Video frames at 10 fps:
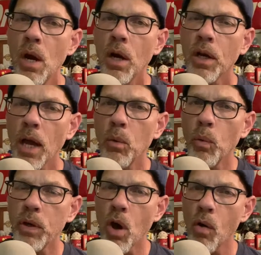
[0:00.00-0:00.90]
are kind of what
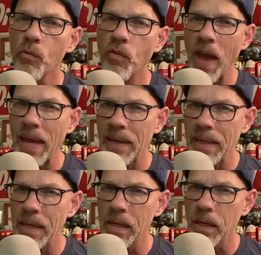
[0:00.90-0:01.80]
we call
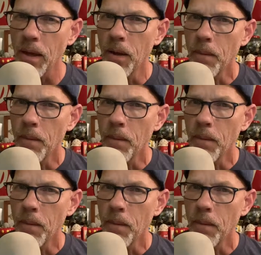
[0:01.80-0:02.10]
vanity